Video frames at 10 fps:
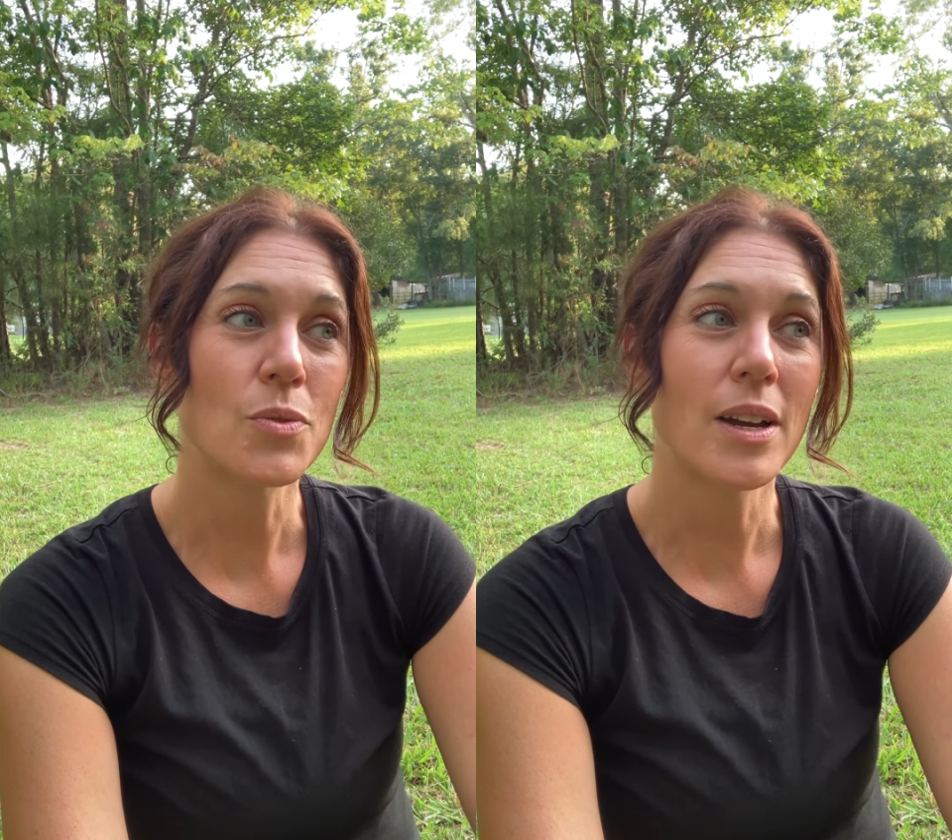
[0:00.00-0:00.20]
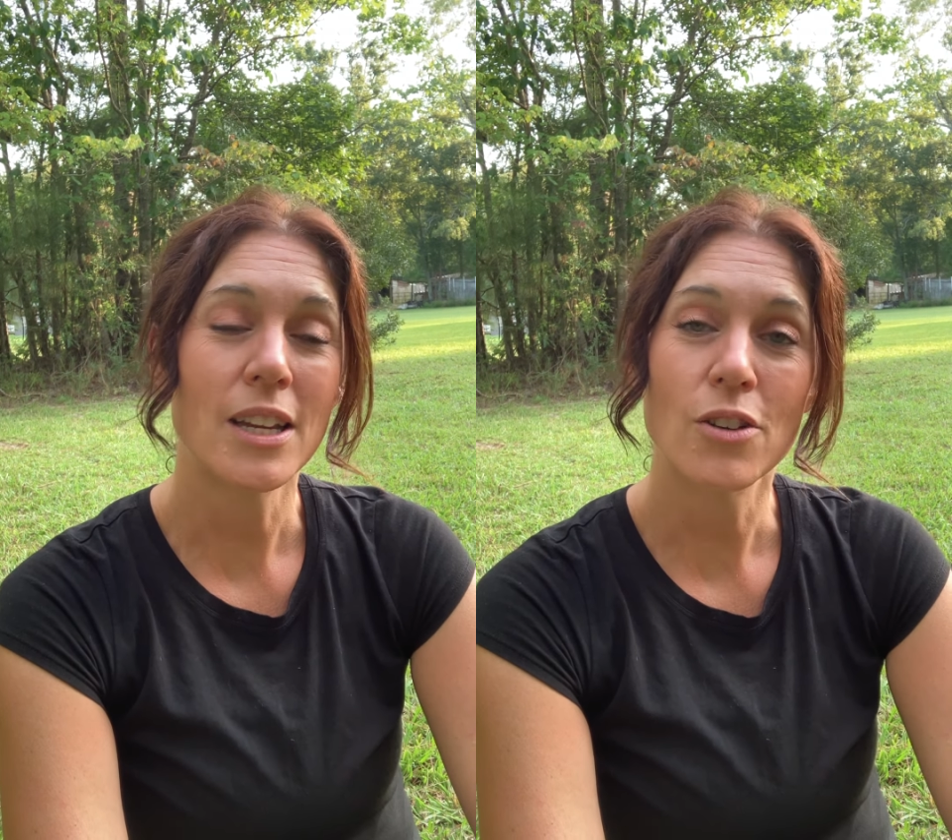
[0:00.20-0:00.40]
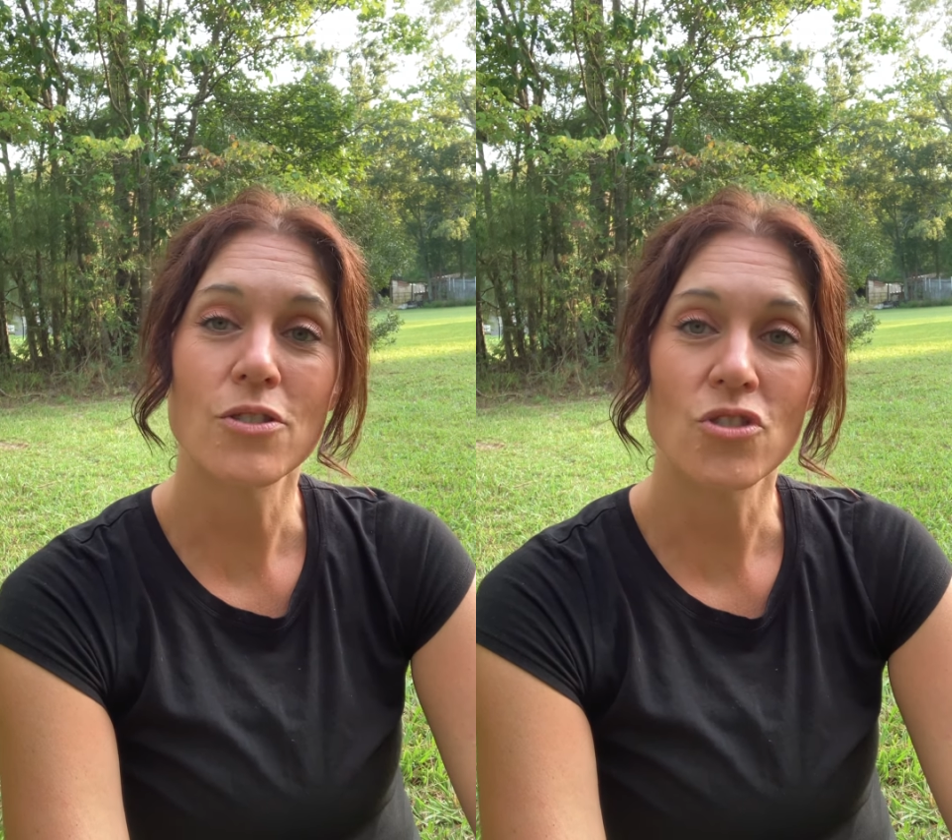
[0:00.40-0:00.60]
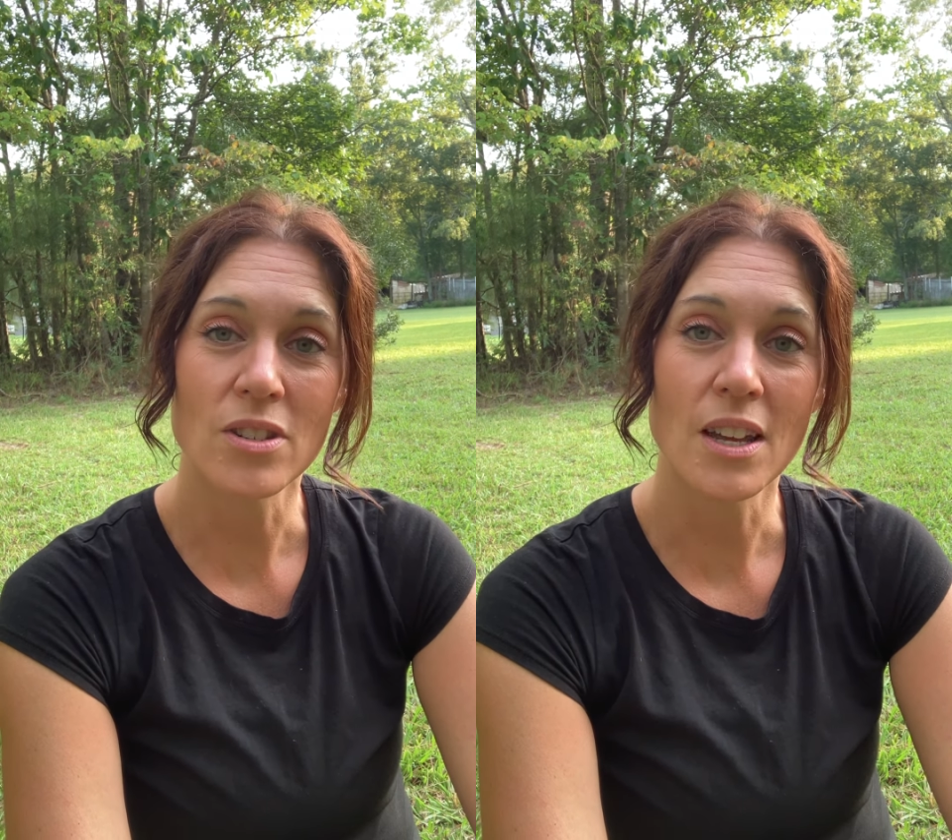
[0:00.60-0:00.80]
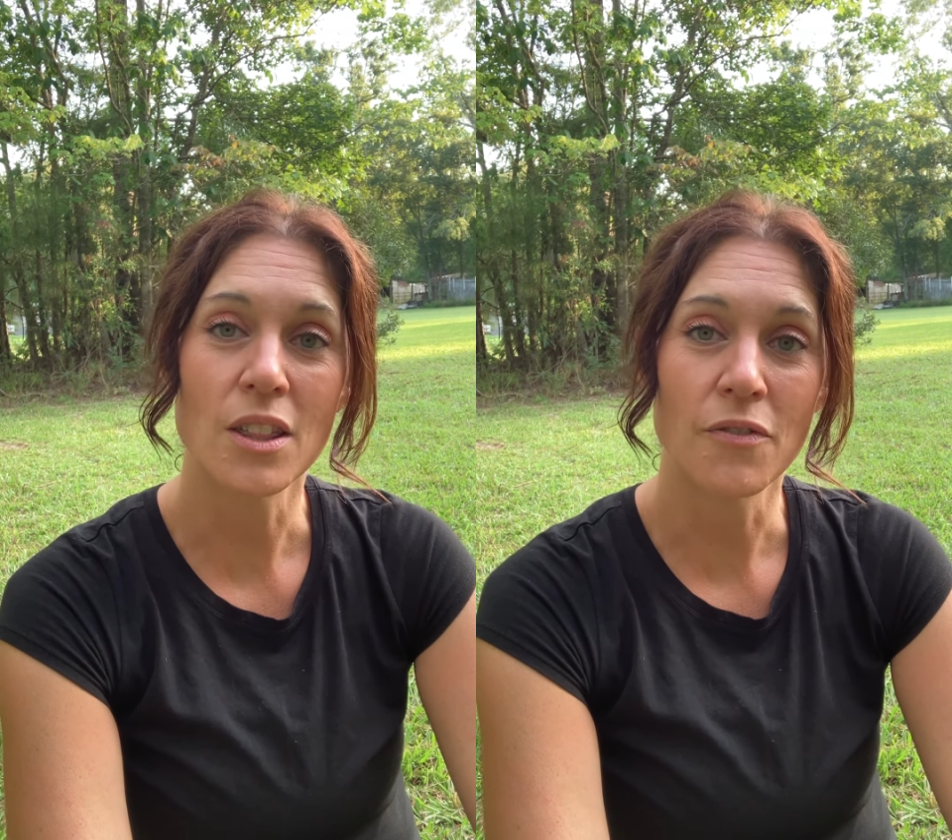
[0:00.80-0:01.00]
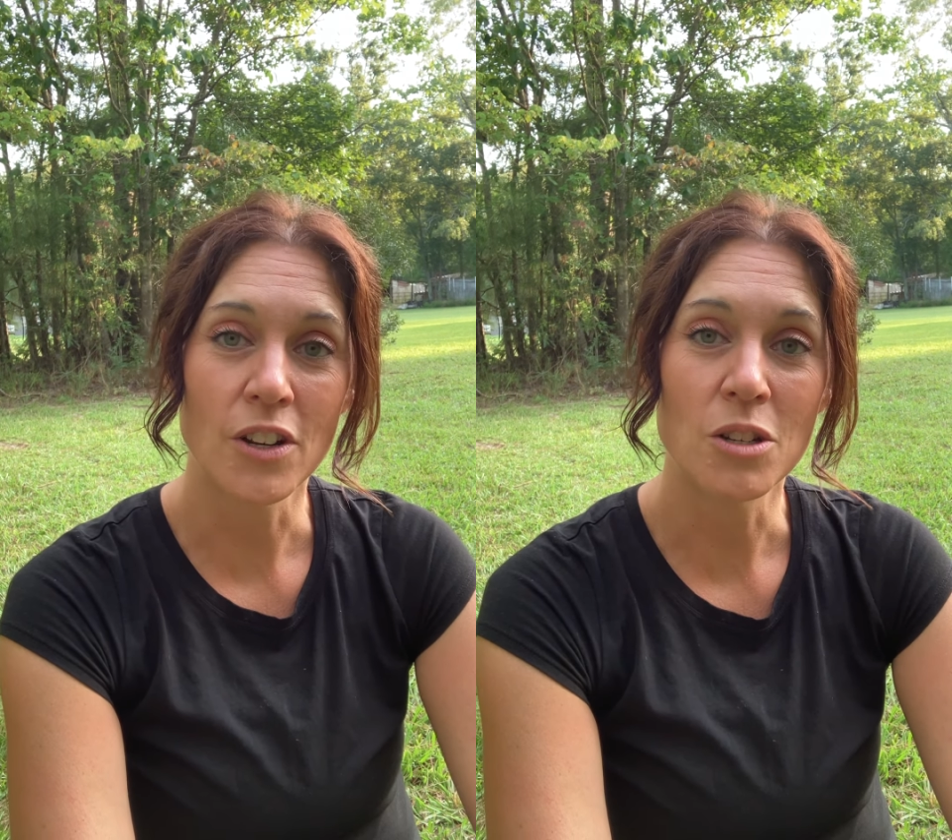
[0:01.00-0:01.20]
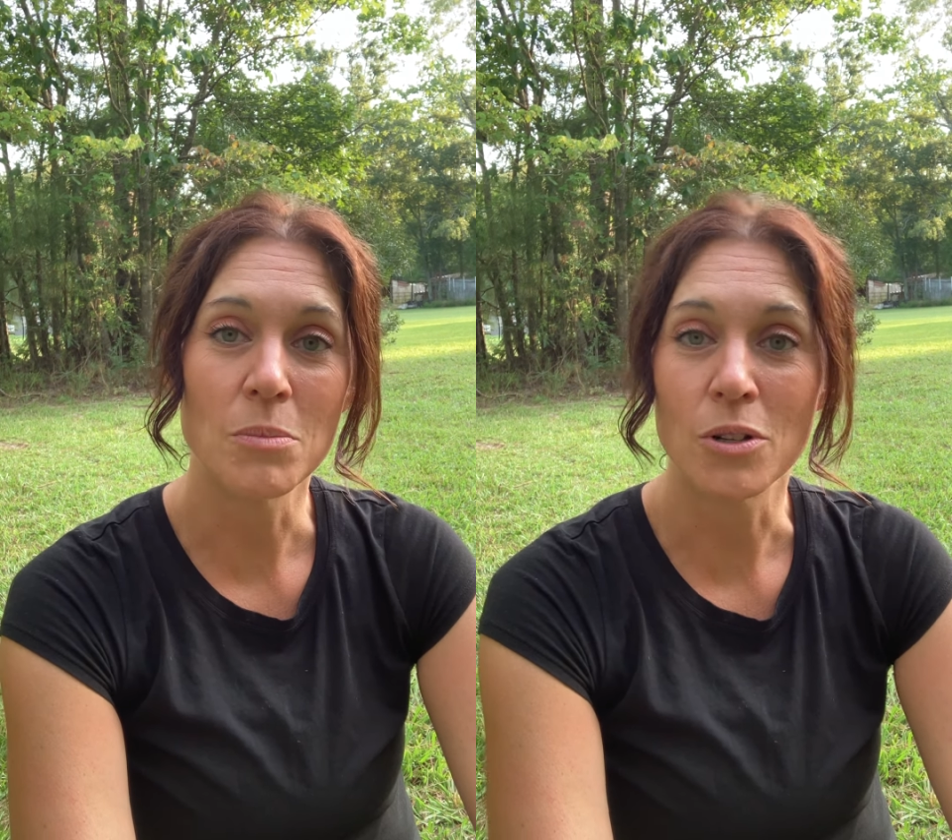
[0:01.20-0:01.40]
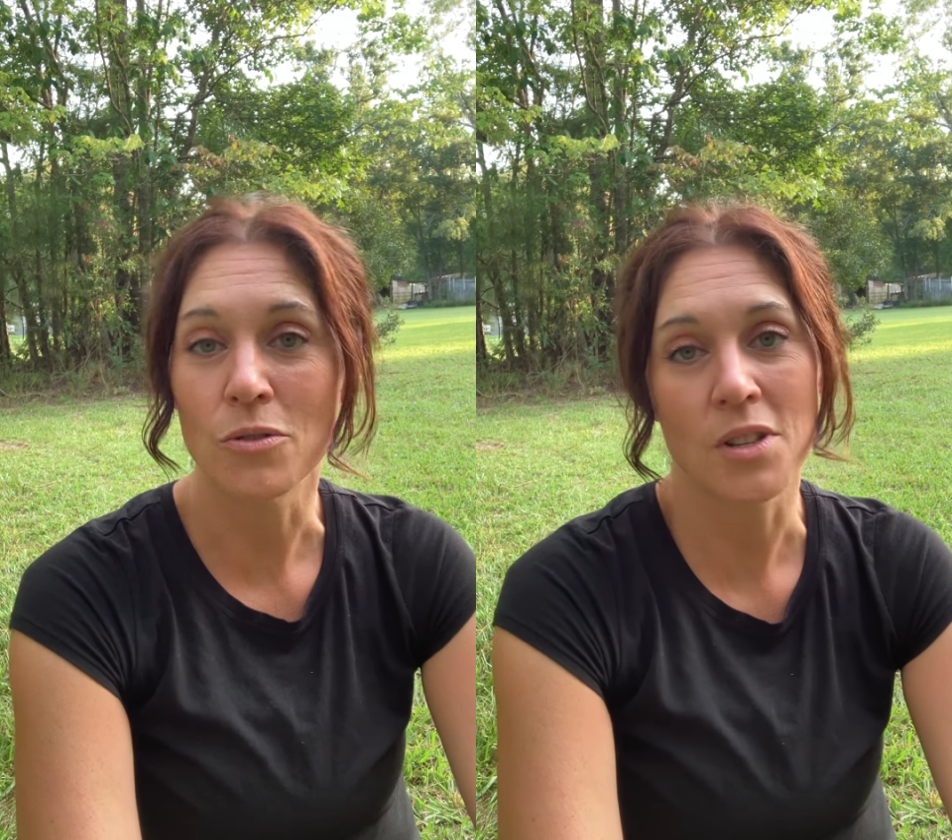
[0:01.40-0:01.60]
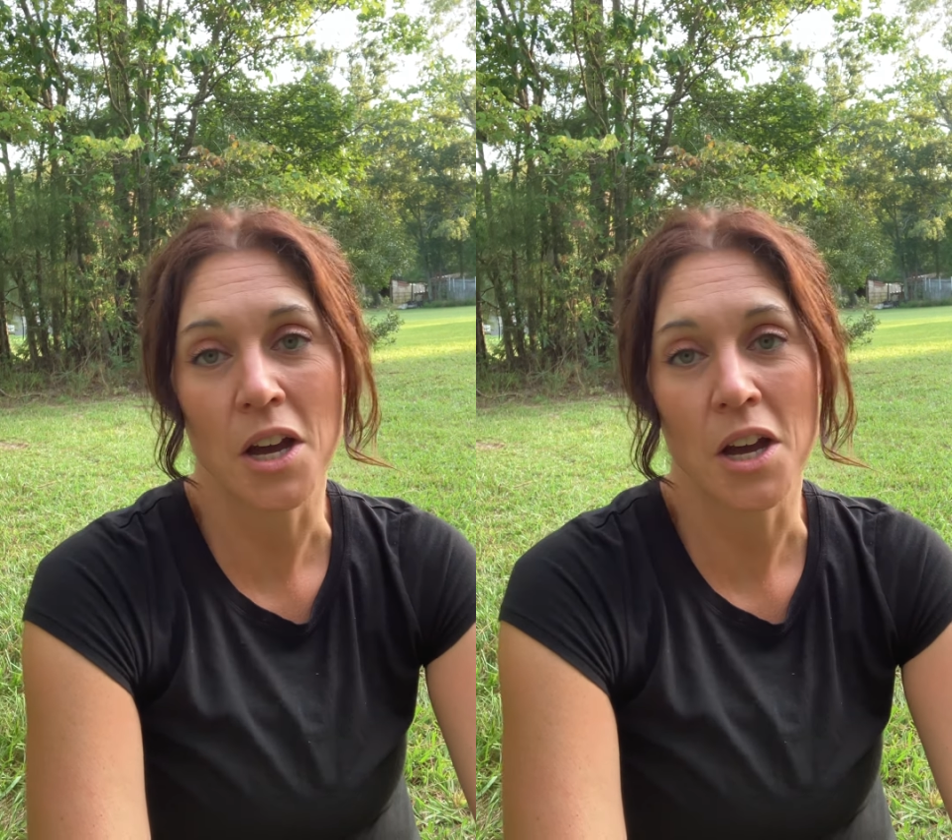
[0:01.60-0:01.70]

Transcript: right here is just like the fundamentals